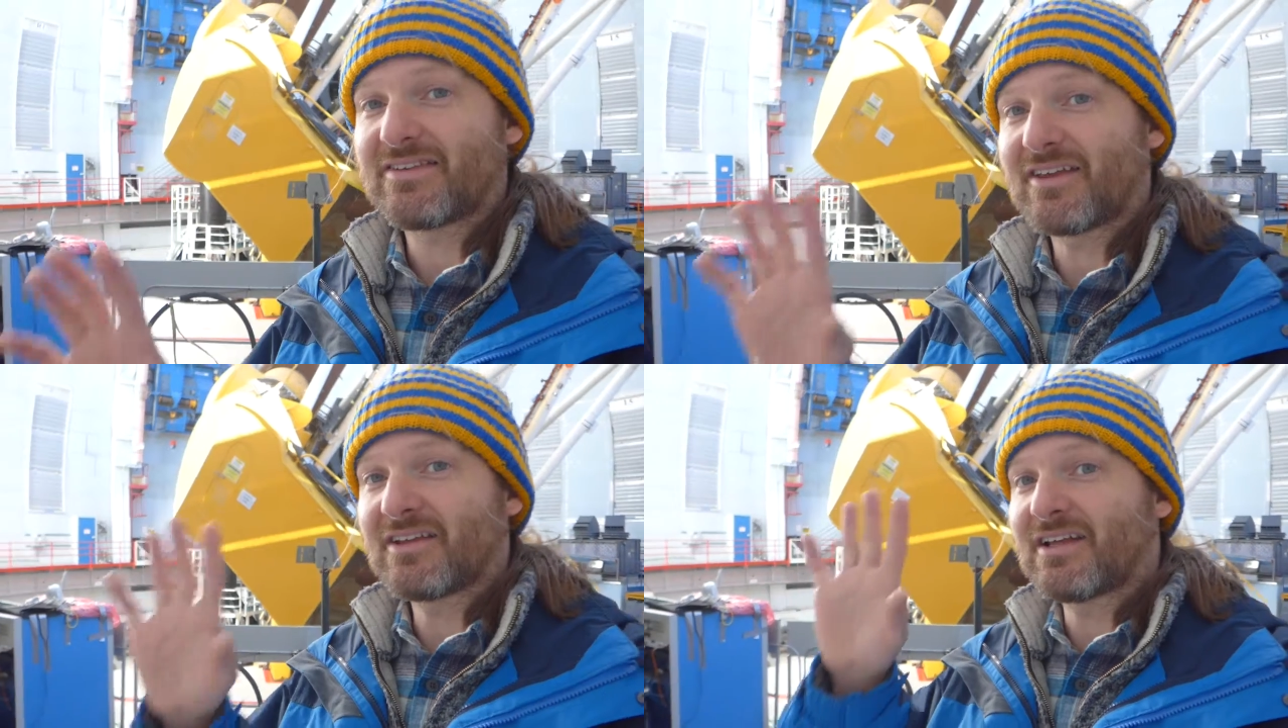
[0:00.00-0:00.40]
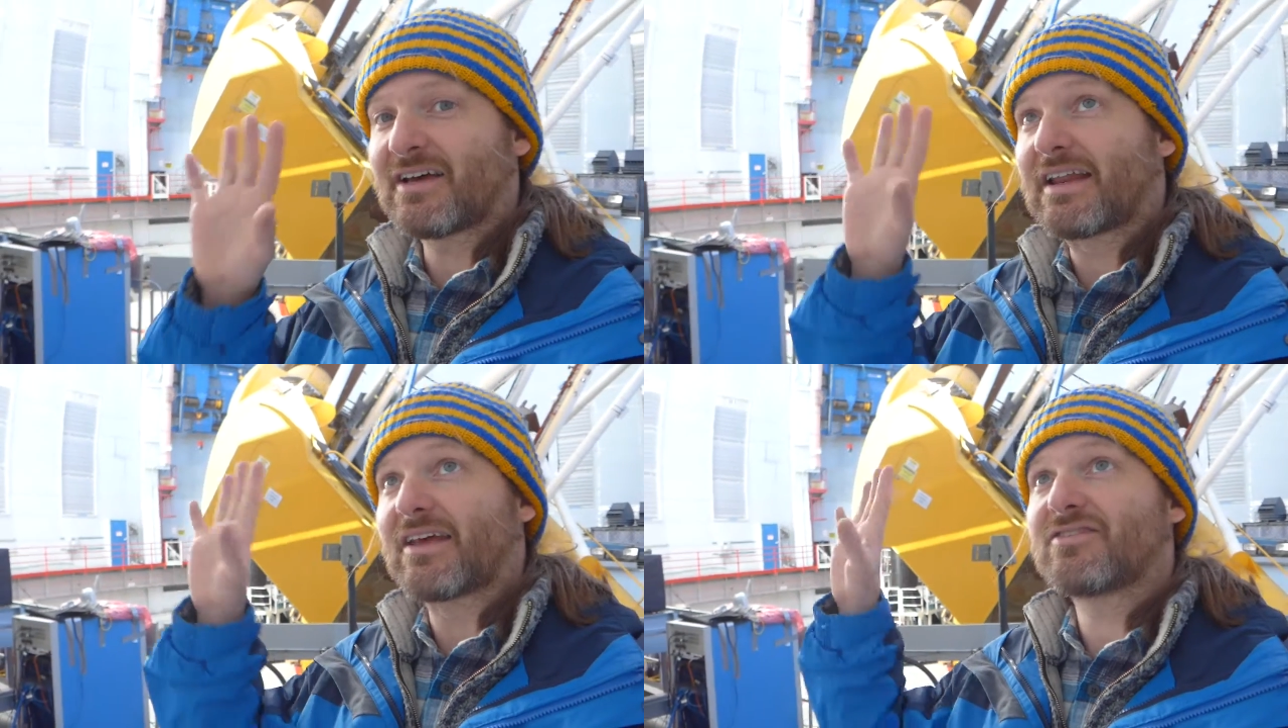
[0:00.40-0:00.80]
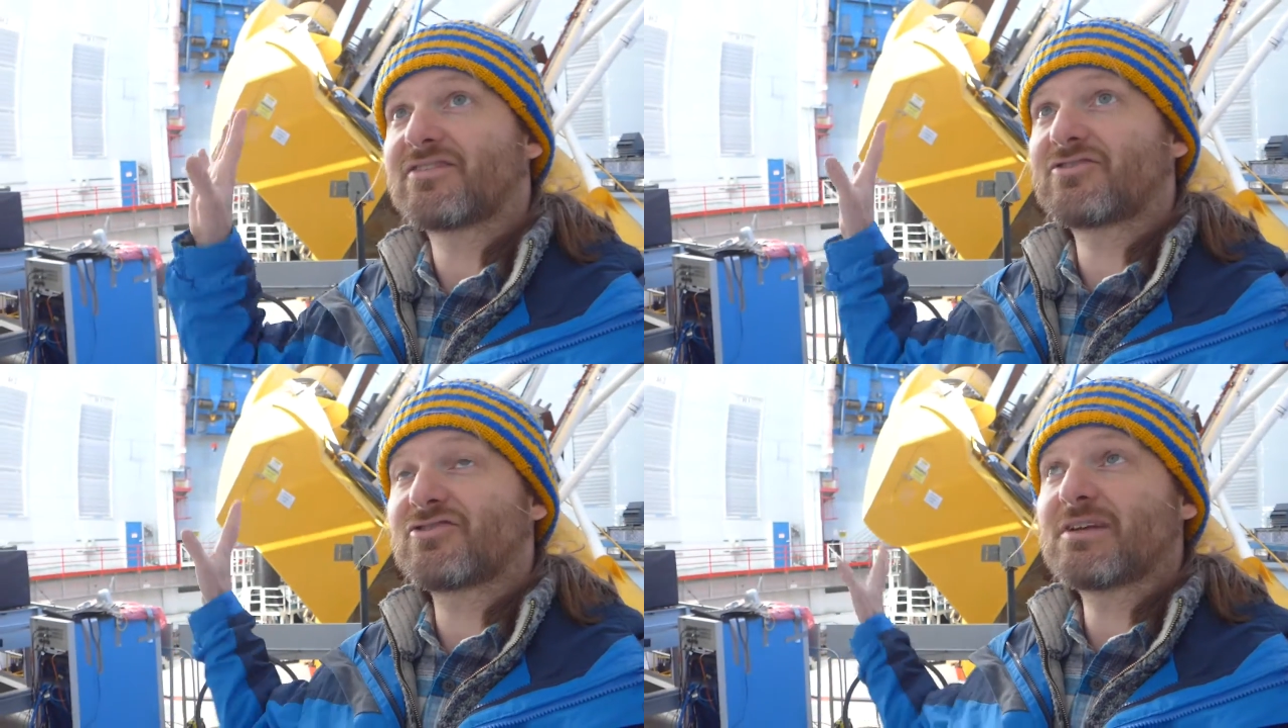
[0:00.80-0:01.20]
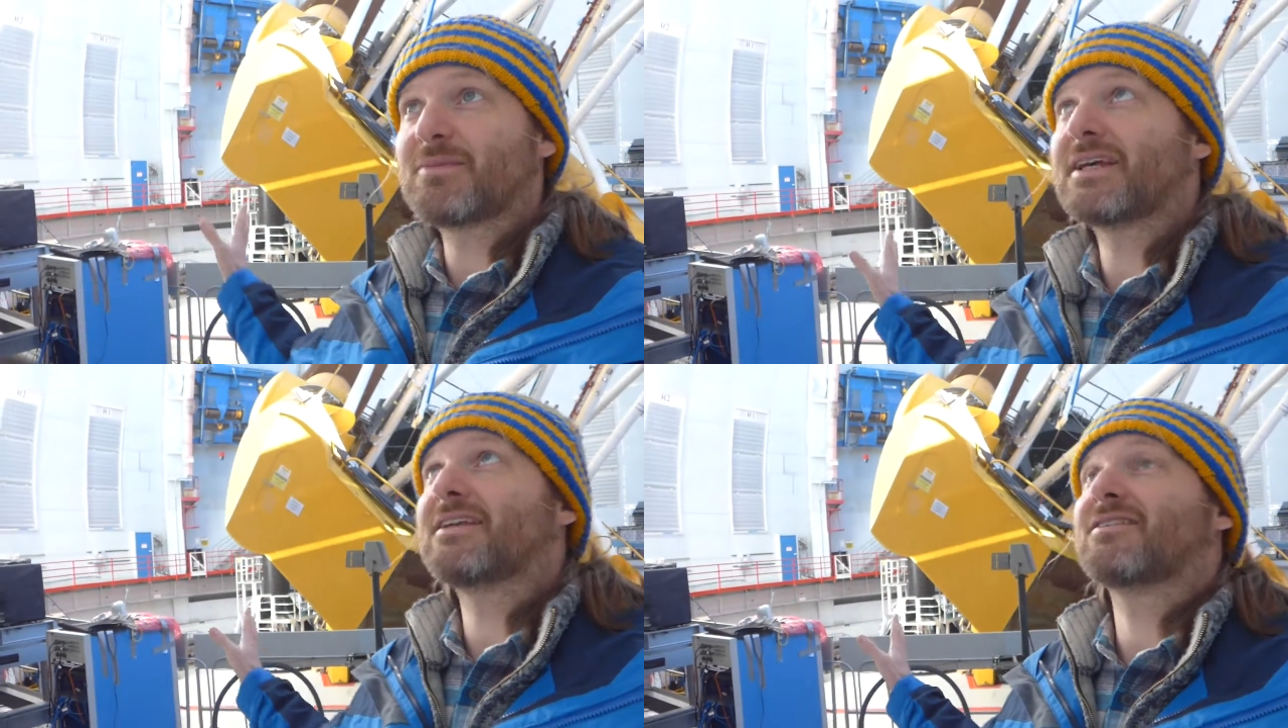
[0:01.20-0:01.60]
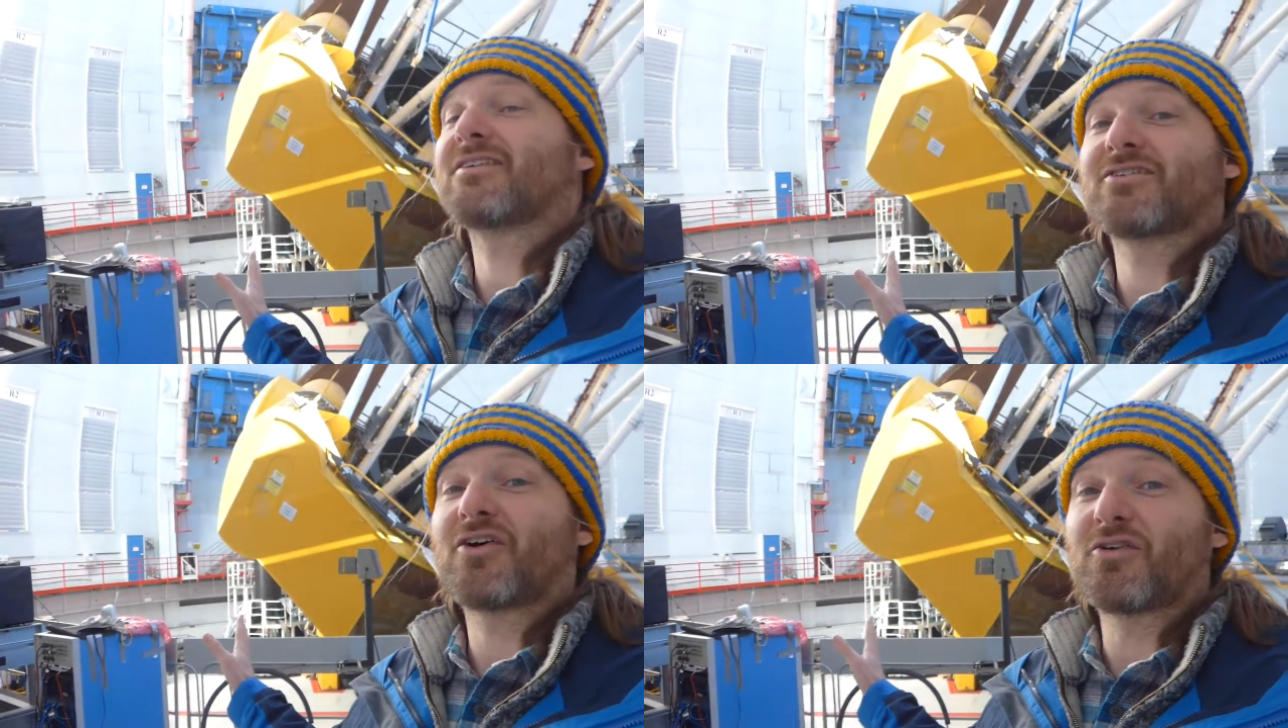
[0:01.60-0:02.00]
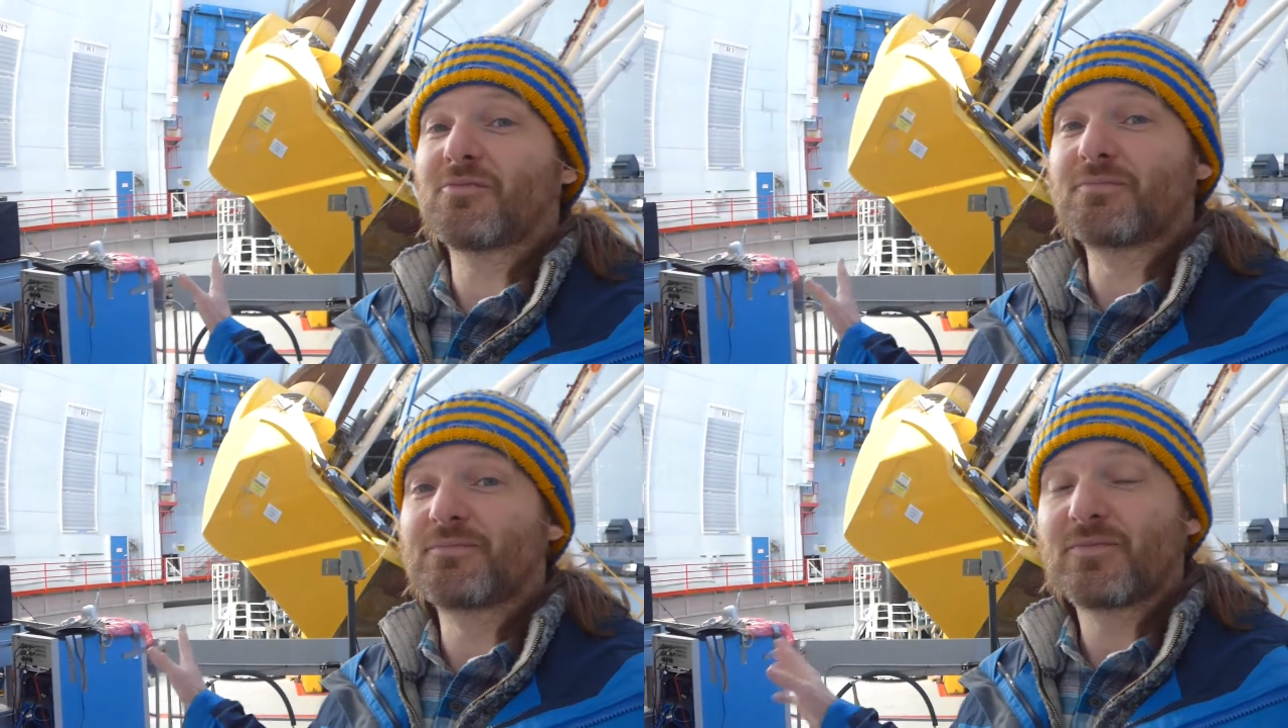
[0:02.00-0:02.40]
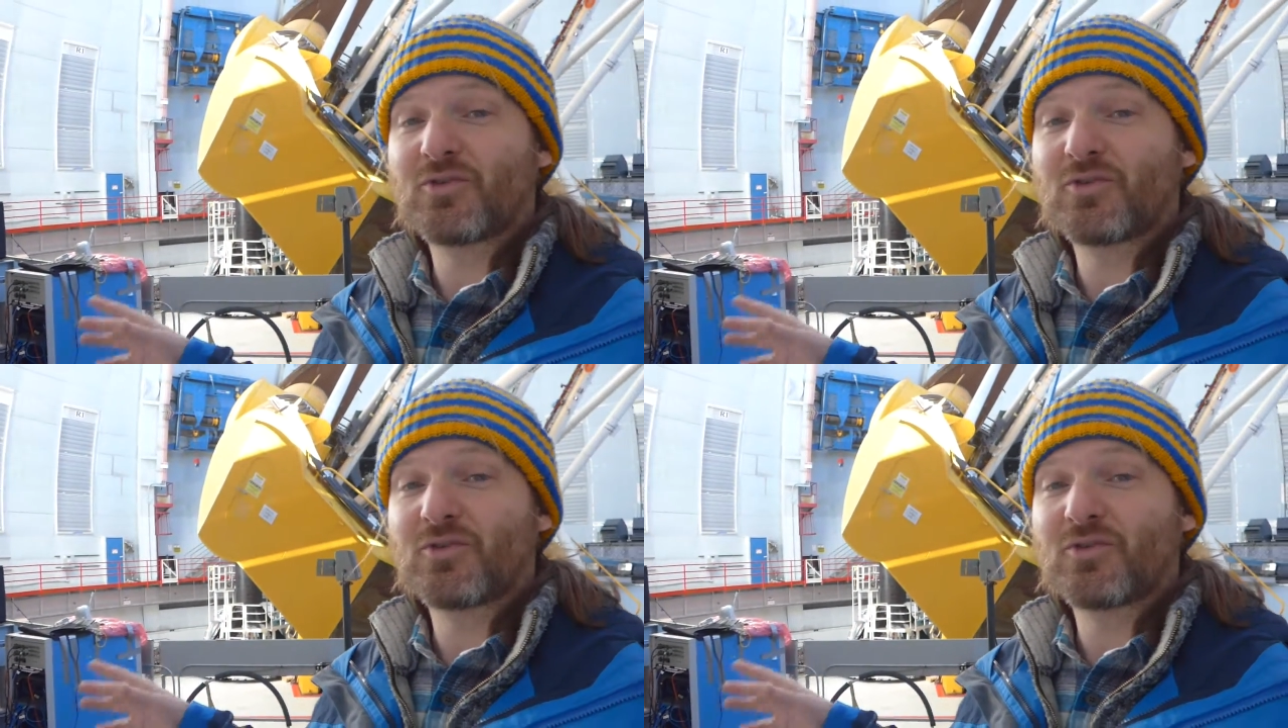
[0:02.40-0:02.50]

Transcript: sunlight streaming into the dome.